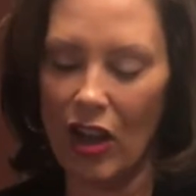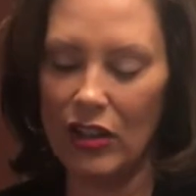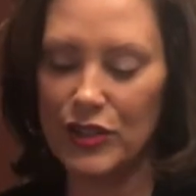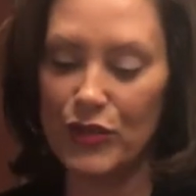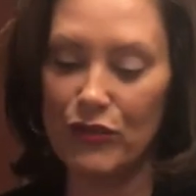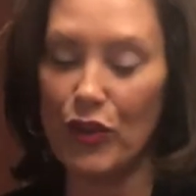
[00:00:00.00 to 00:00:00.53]
all
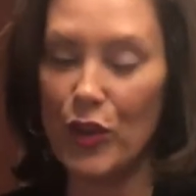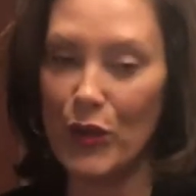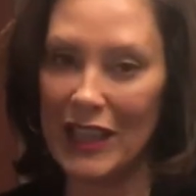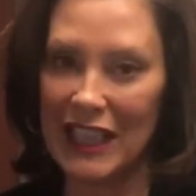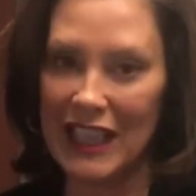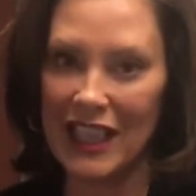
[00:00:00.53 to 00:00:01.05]
too
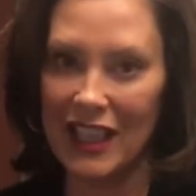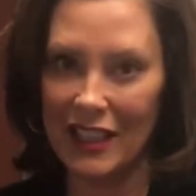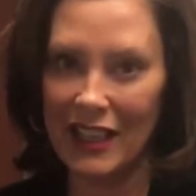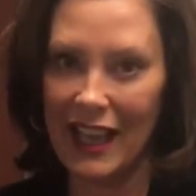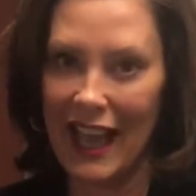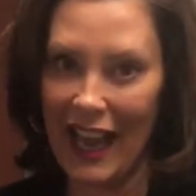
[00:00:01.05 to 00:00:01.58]
frequently
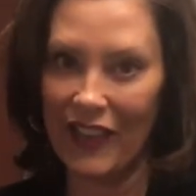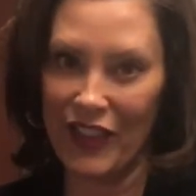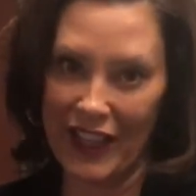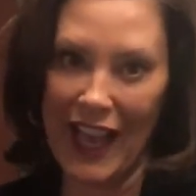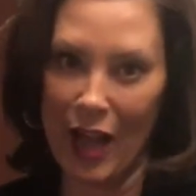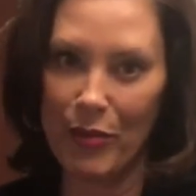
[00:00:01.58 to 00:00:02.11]
at the
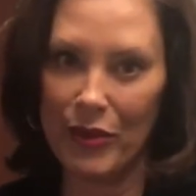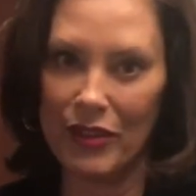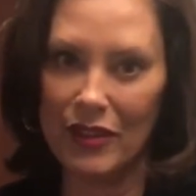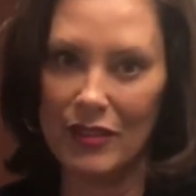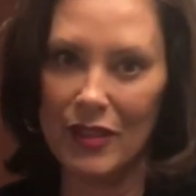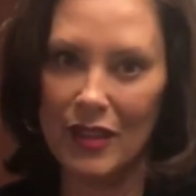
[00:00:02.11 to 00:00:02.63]

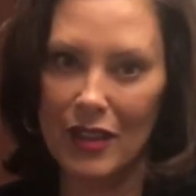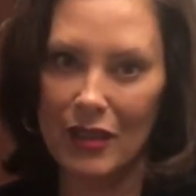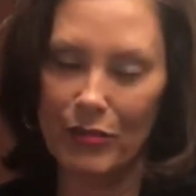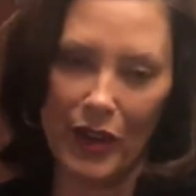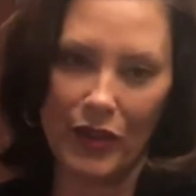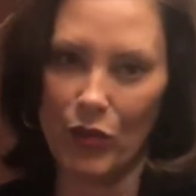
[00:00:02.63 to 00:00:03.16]
Capitol,
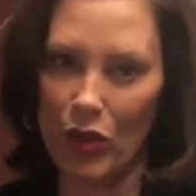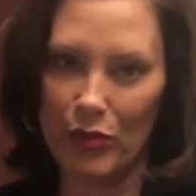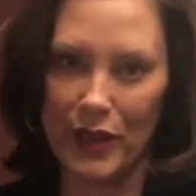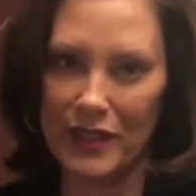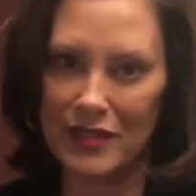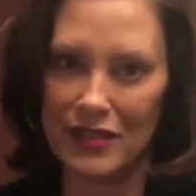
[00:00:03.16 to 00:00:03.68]
but in
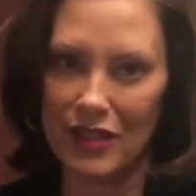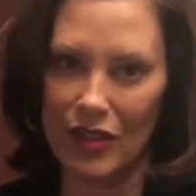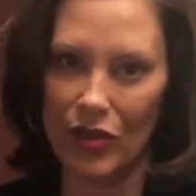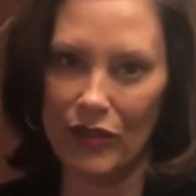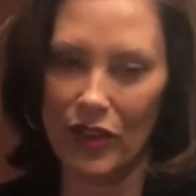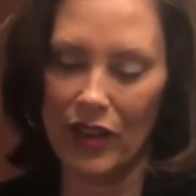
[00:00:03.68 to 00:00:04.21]
workplaces all
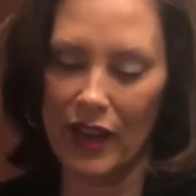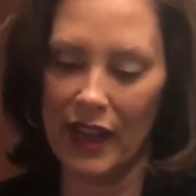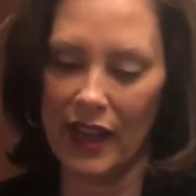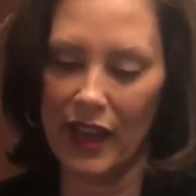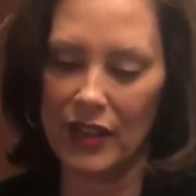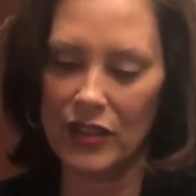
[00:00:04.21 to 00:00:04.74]
over.
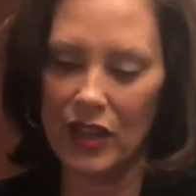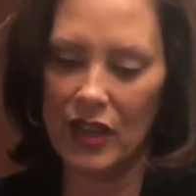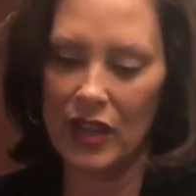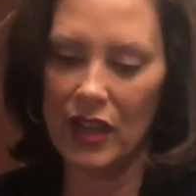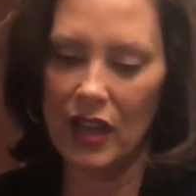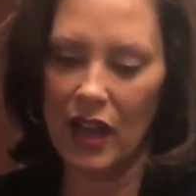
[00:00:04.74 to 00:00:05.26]
And
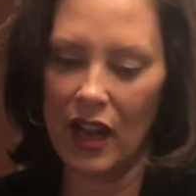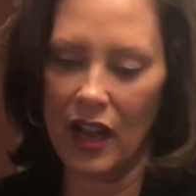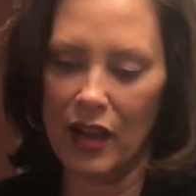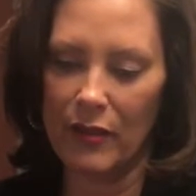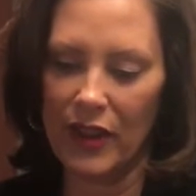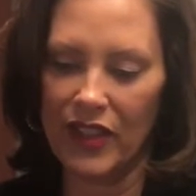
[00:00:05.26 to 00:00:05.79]

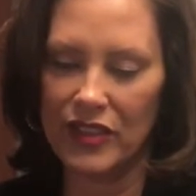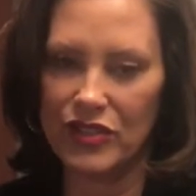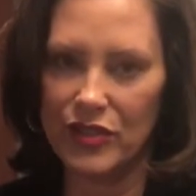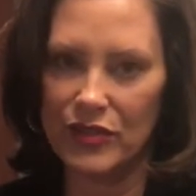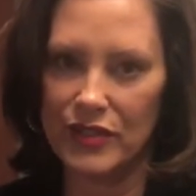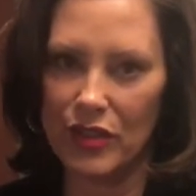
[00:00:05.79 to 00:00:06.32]
um, I think
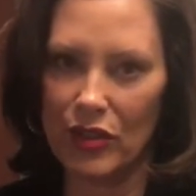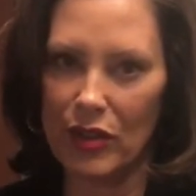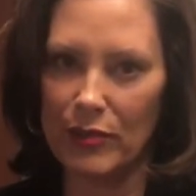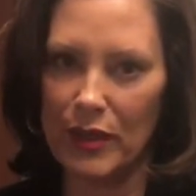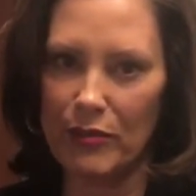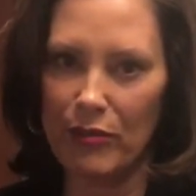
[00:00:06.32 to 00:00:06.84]
she was
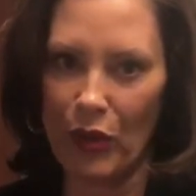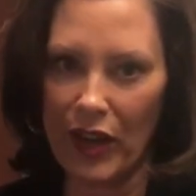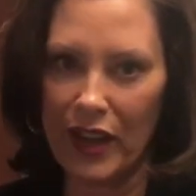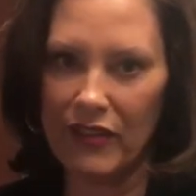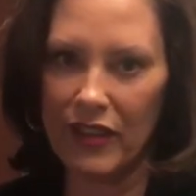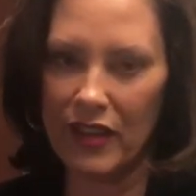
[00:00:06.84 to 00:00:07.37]
incredibly
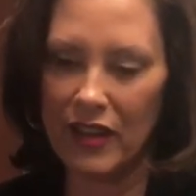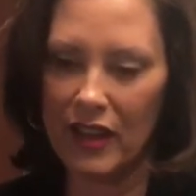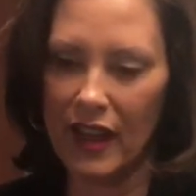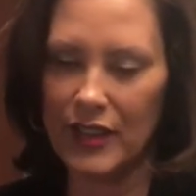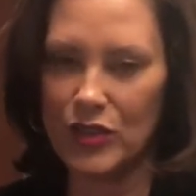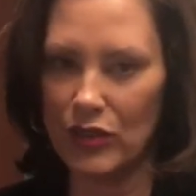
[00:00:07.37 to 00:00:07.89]
brave.
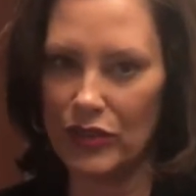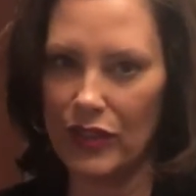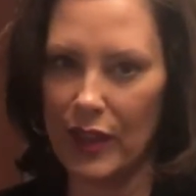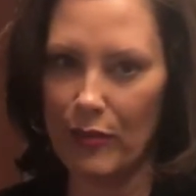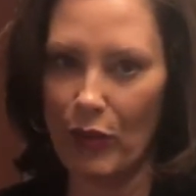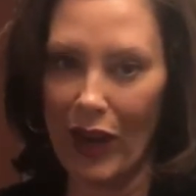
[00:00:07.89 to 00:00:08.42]
I told her
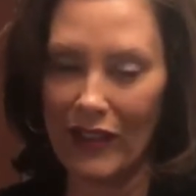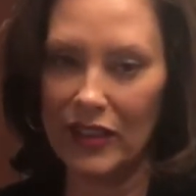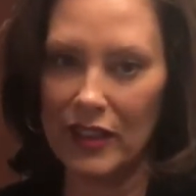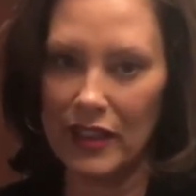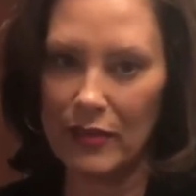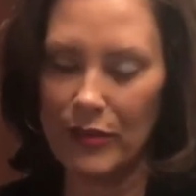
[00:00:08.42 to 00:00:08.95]
that
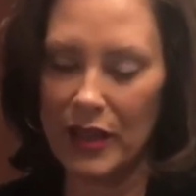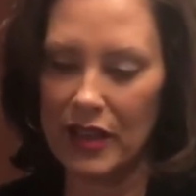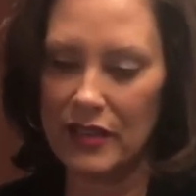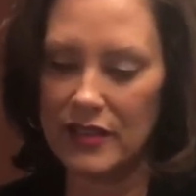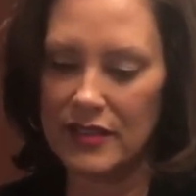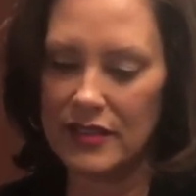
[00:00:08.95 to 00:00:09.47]
privately
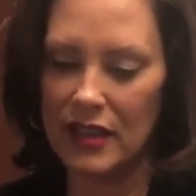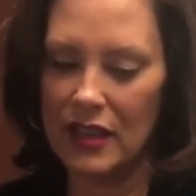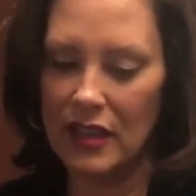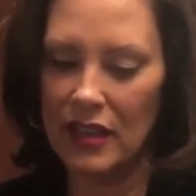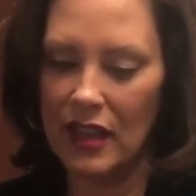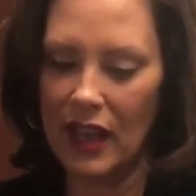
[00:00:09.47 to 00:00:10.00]
because
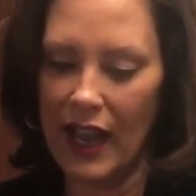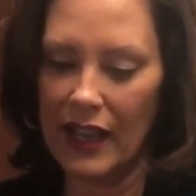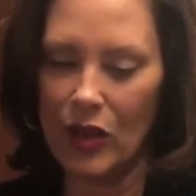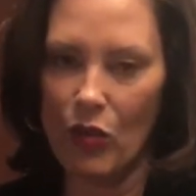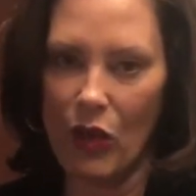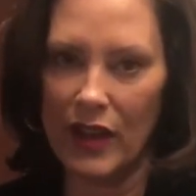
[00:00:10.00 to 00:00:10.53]
I
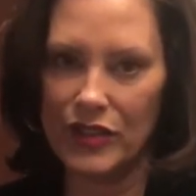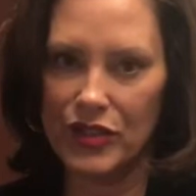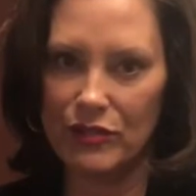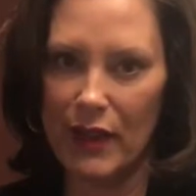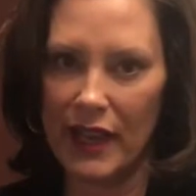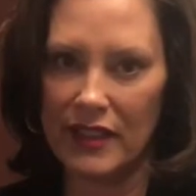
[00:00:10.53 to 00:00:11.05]
didn't want
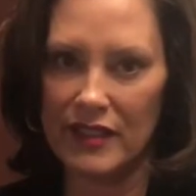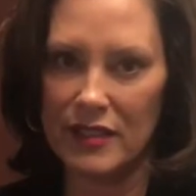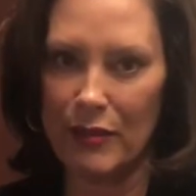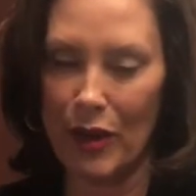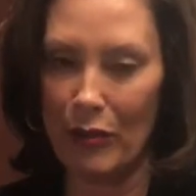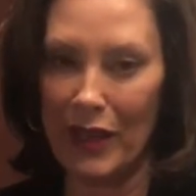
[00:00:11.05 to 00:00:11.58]
to make this
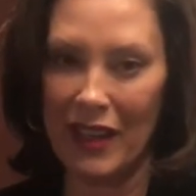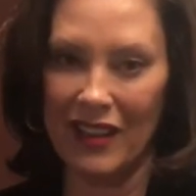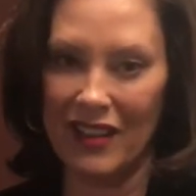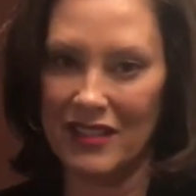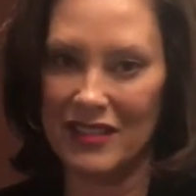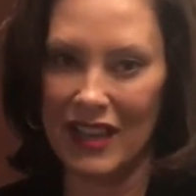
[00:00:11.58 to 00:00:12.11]
about me,
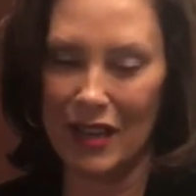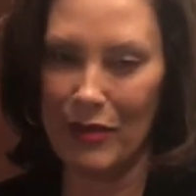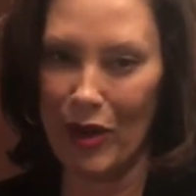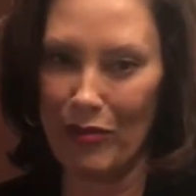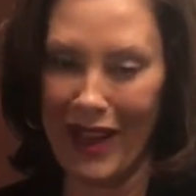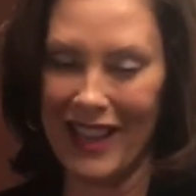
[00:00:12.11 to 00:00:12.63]
and it's not
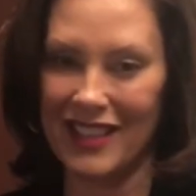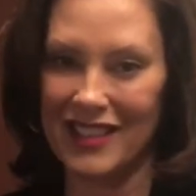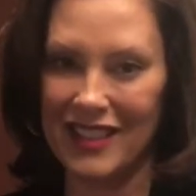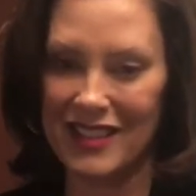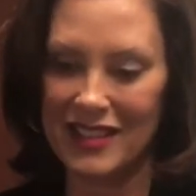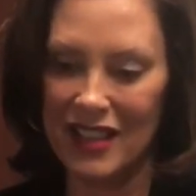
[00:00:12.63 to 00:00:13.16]
about
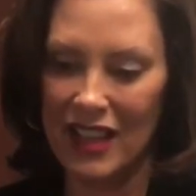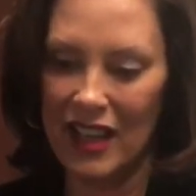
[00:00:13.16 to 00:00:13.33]
politics.